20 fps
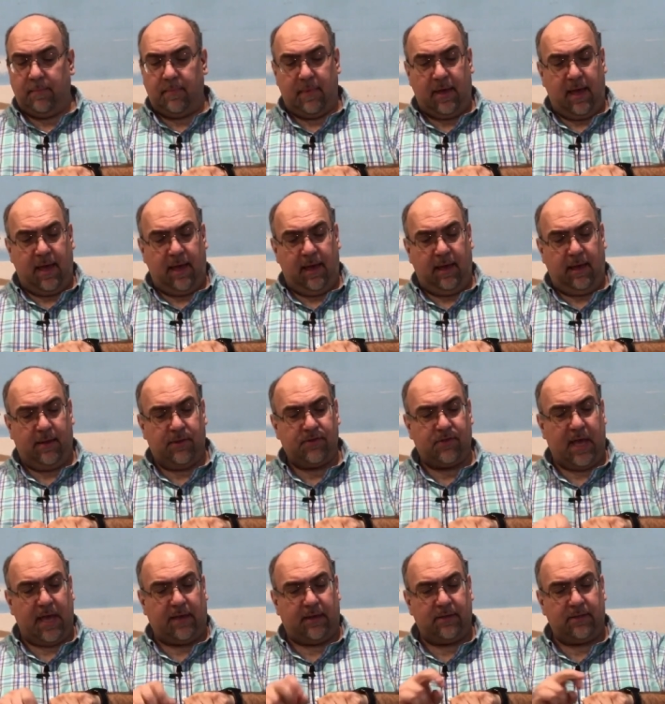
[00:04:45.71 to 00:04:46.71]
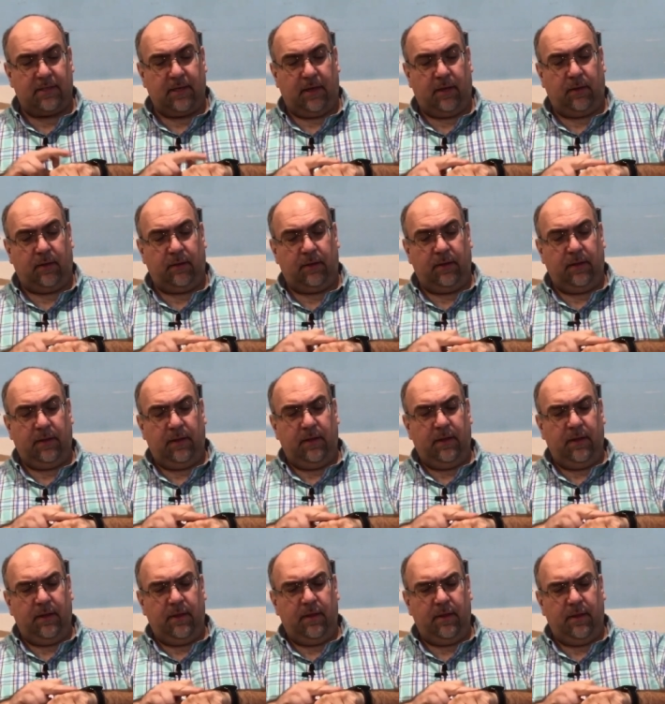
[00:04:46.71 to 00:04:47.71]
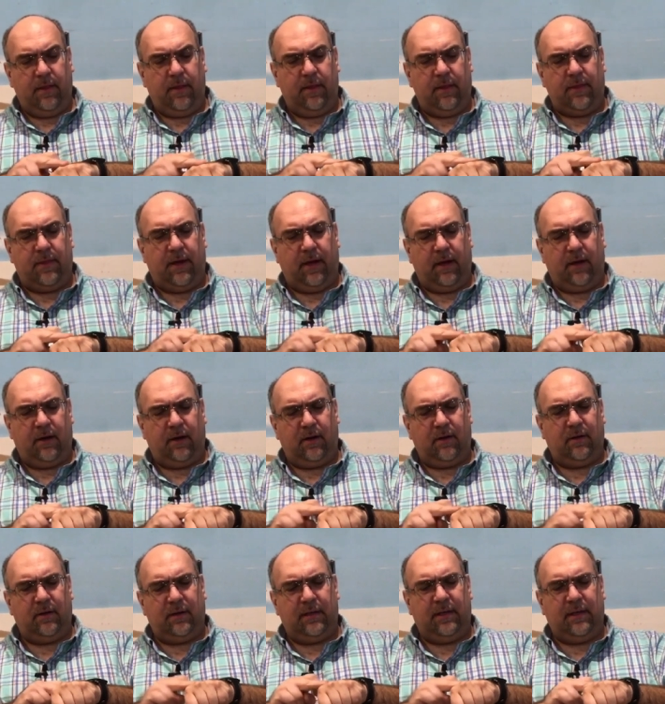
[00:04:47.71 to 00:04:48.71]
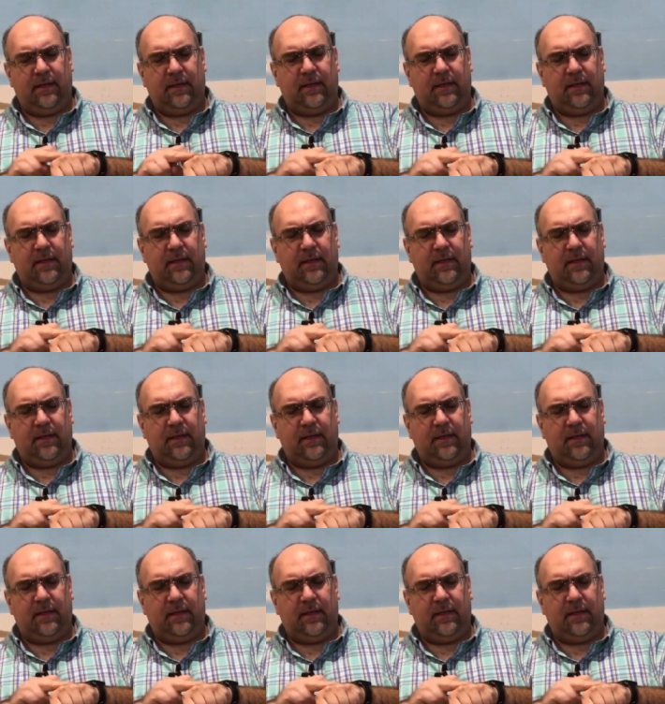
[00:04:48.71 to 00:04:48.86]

hands, I can tell there